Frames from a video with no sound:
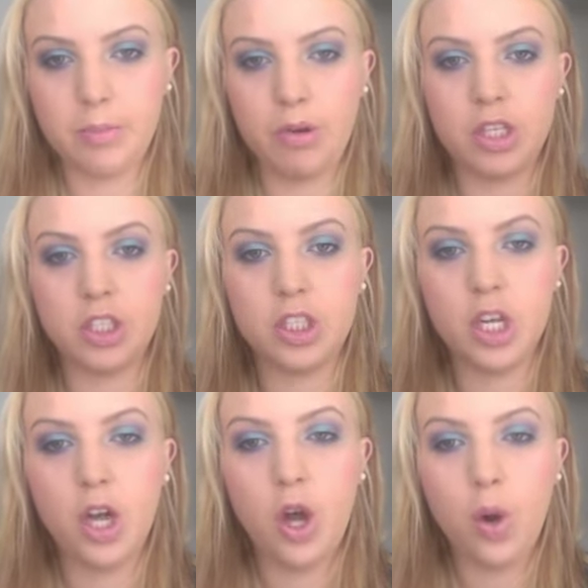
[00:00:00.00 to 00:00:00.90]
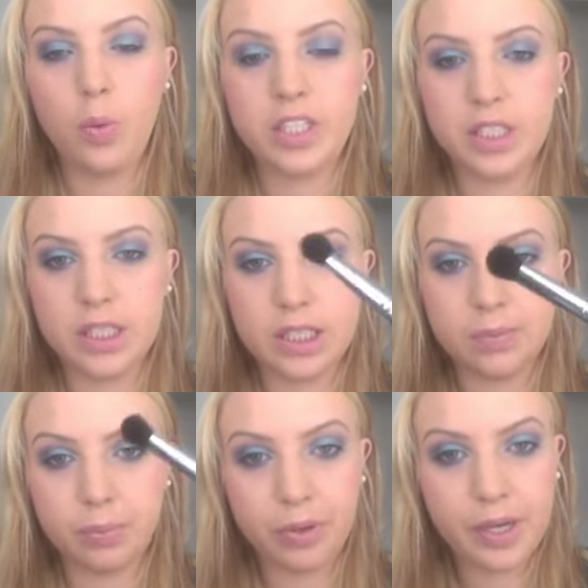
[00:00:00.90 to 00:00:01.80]
Brush, which is
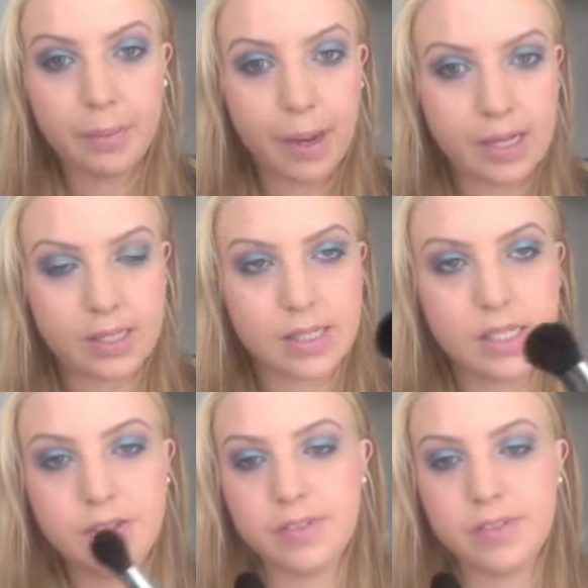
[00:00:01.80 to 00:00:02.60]
pretty massive.